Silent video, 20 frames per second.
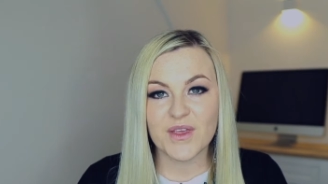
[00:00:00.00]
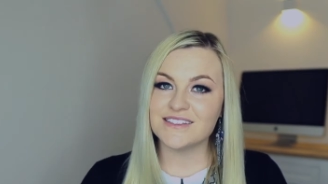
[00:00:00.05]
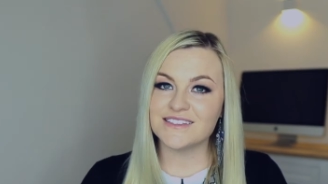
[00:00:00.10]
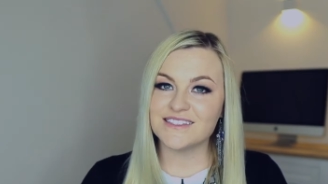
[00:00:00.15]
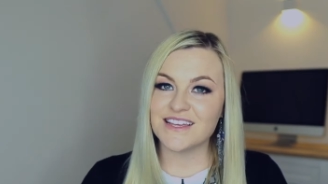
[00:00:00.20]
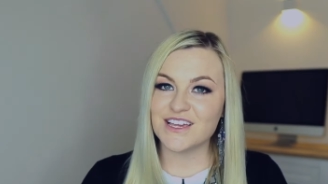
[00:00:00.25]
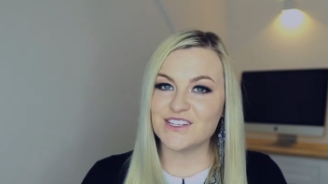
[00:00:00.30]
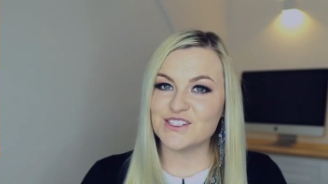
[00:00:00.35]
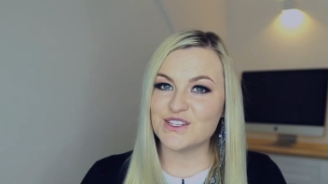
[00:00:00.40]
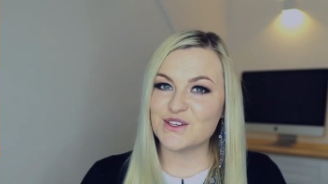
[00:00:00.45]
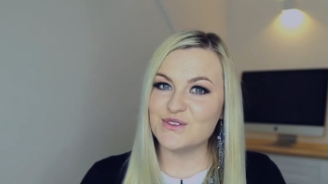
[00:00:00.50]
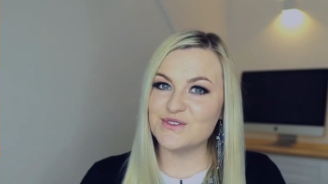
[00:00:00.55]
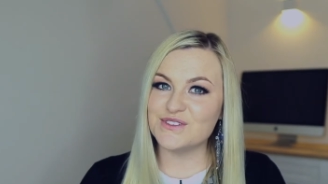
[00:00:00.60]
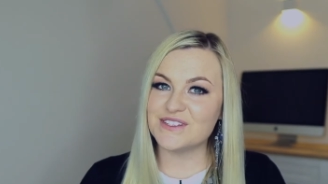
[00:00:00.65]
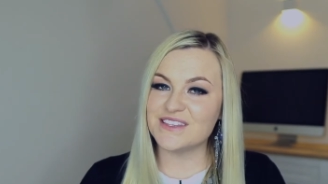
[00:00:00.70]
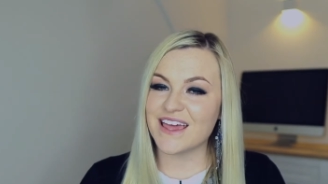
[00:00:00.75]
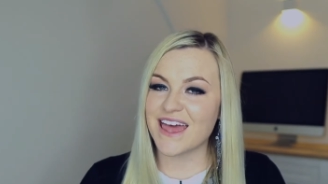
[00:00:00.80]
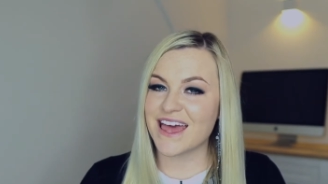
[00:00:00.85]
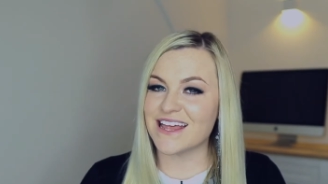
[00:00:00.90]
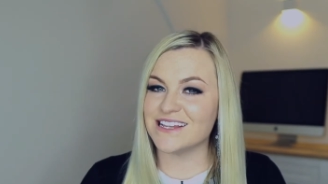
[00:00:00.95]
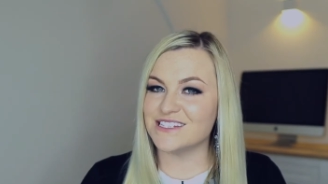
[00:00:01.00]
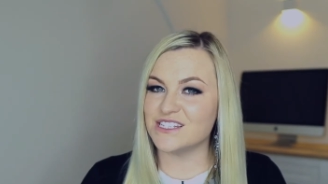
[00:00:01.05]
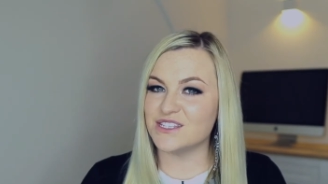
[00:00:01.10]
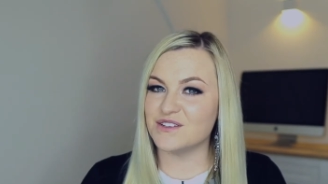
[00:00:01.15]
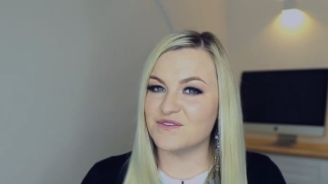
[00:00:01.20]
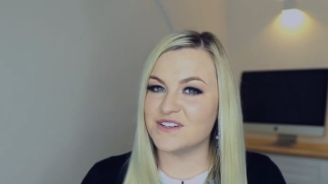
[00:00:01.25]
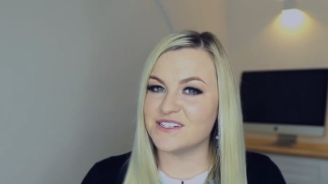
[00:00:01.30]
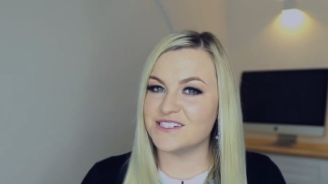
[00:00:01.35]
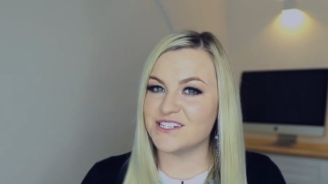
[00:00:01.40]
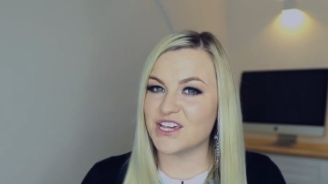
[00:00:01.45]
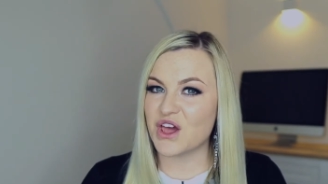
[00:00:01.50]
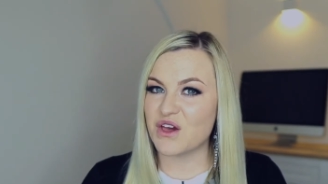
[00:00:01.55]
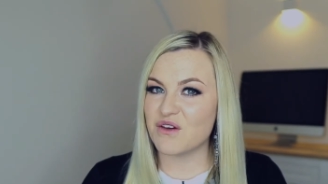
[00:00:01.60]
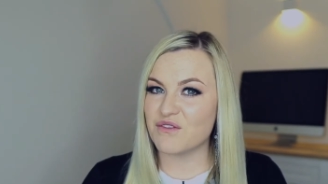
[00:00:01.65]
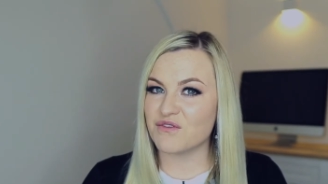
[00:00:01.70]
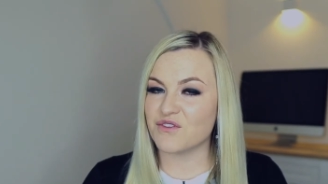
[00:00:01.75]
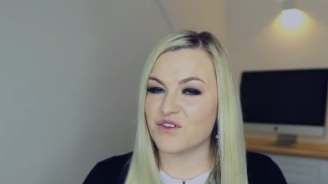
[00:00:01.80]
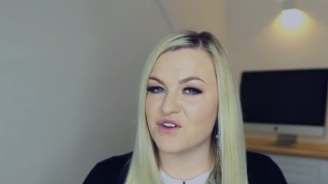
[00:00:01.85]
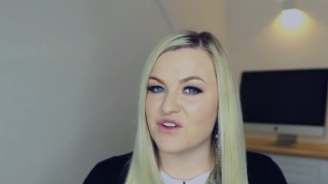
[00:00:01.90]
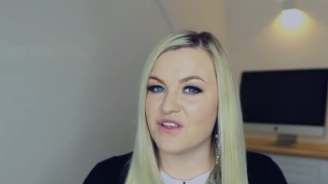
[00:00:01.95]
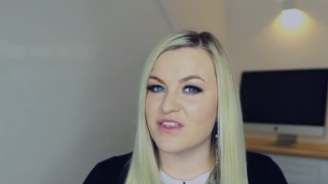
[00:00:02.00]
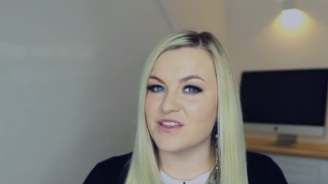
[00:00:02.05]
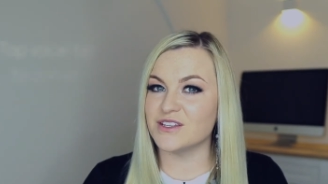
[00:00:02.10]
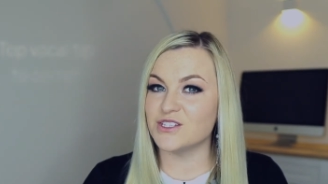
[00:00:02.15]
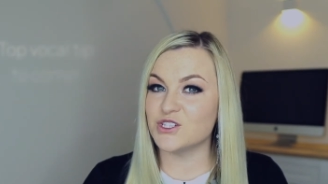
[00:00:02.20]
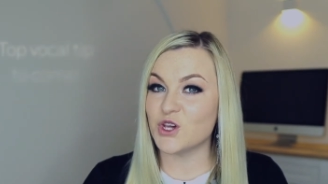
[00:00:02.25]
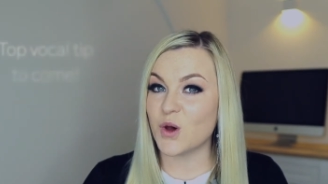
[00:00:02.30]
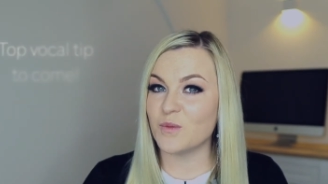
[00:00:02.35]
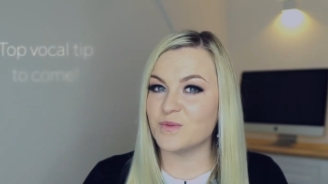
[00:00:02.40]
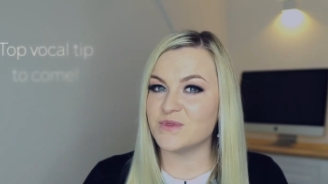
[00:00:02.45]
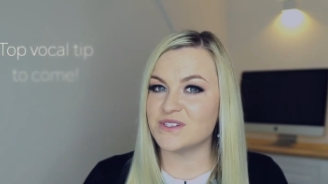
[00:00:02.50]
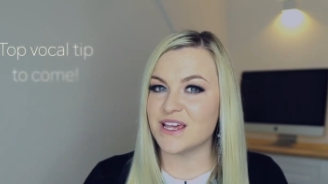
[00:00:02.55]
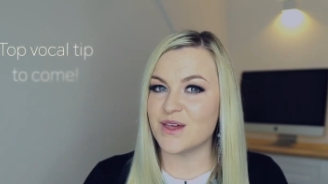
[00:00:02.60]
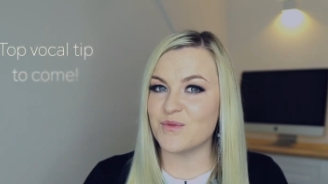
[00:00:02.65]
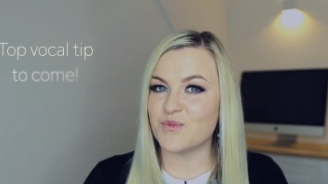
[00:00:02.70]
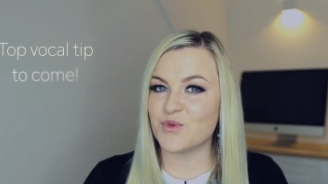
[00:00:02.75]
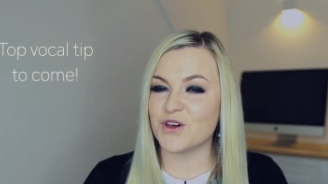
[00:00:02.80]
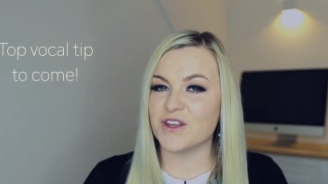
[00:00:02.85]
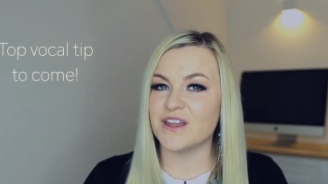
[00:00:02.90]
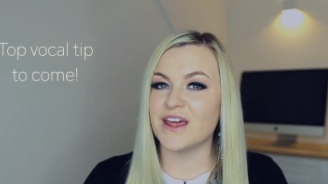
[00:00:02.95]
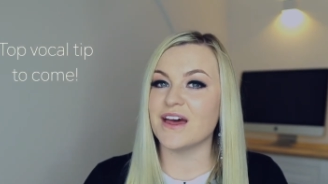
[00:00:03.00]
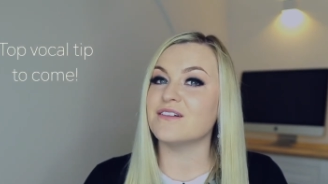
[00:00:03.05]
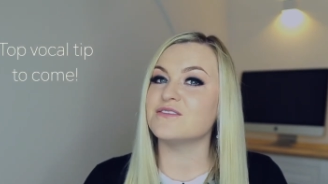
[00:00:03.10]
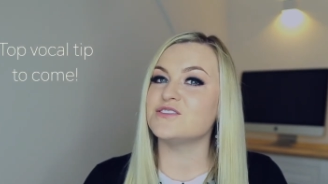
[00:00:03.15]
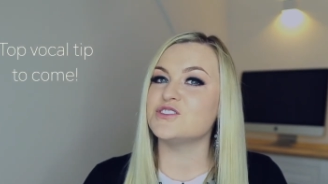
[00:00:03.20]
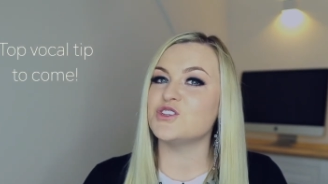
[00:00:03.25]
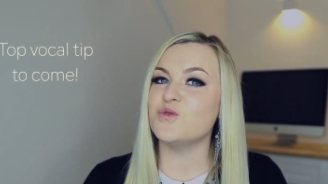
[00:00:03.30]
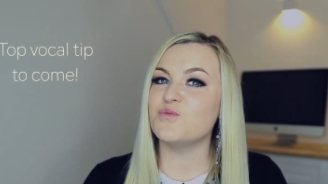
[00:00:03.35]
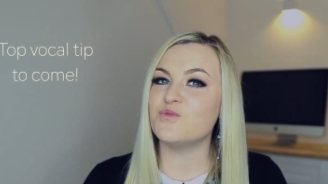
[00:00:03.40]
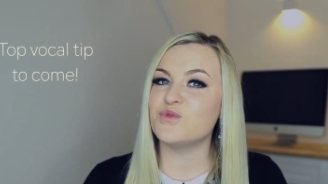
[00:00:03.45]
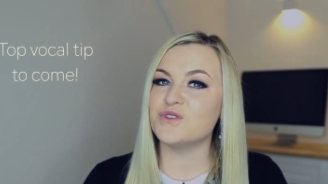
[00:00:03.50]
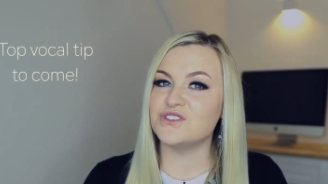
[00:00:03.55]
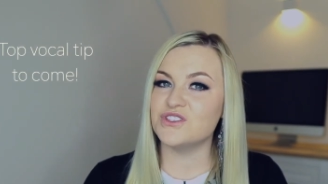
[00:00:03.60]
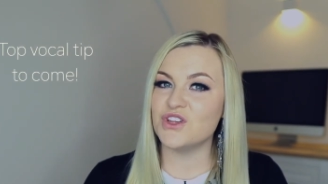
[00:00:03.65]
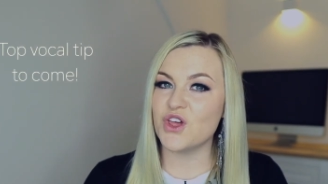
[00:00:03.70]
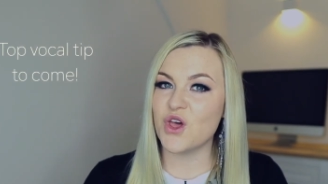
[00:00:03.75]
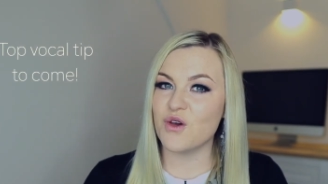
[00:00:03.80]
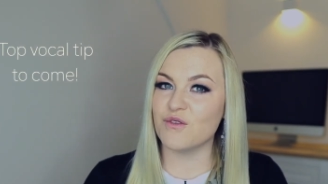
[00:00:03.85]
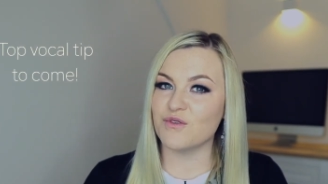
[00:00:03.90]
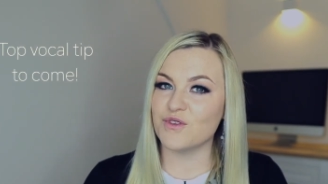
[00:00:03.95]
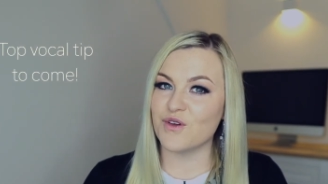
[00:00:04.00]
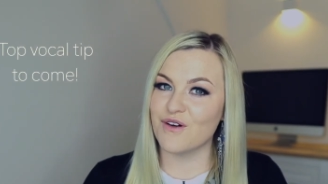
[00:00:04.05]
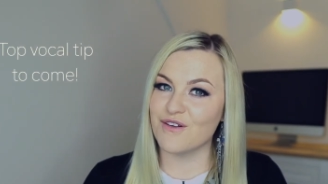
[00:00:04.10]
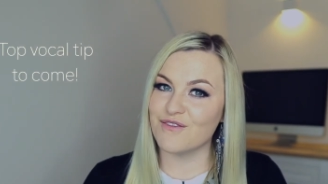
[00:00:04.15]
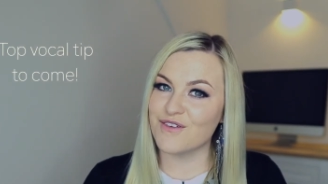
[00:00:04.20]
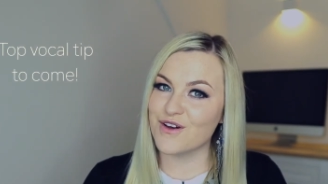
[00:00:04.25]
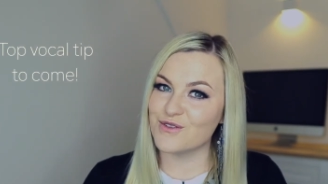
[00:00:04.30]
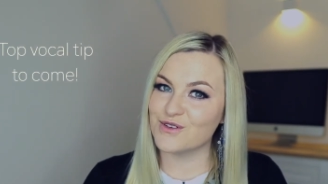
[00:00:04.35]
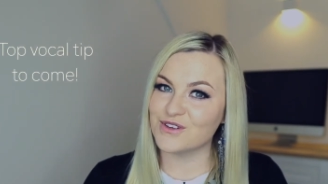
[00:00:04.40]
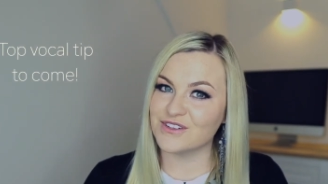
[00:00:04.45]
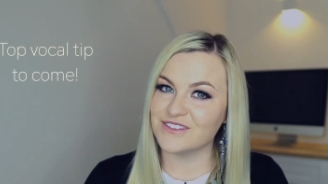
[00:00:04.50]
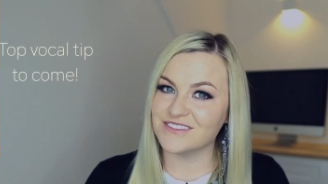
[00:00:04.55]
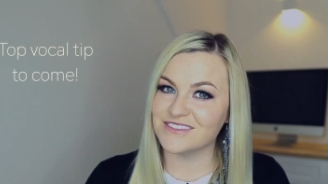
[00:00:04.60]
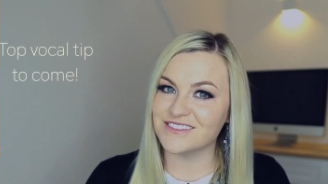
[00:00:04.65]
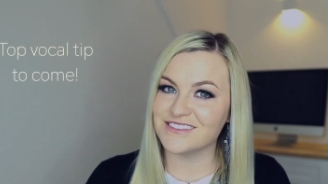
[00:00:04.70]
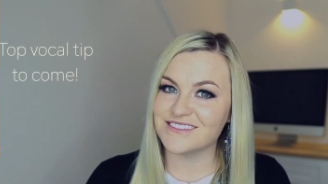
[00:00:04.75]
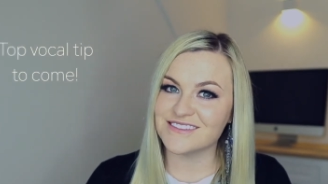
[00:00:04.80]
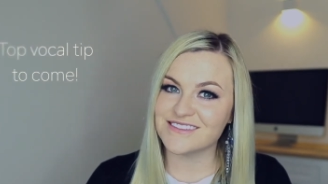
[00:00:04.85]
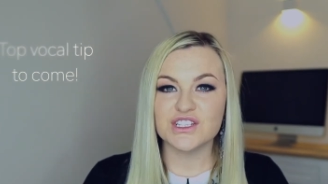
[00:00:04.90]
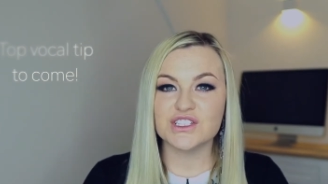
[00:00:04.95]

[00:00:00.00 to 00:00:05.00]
Stay tuned to the end of the video for another top tip on how to preserve your vocals.